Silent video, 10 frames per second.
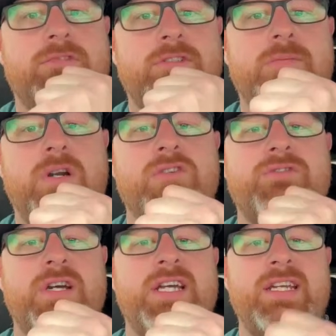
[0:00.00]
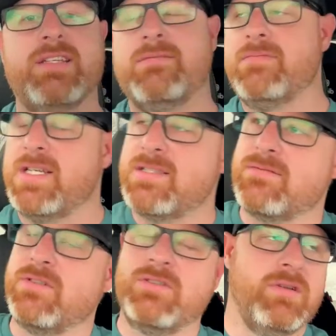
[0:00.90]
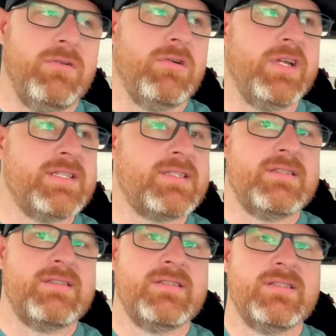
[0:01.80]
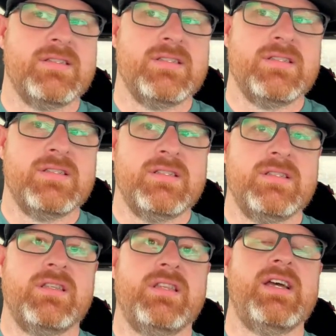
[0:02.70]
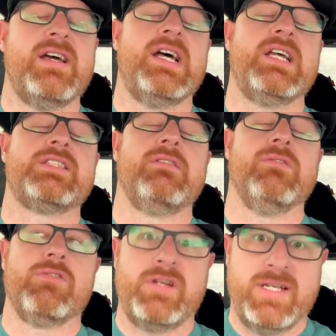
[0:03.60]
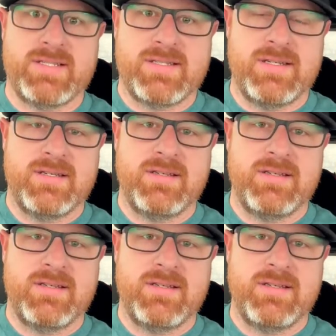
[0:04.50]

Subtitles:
Tomorrow's Friday. That's glorious. That's glorious.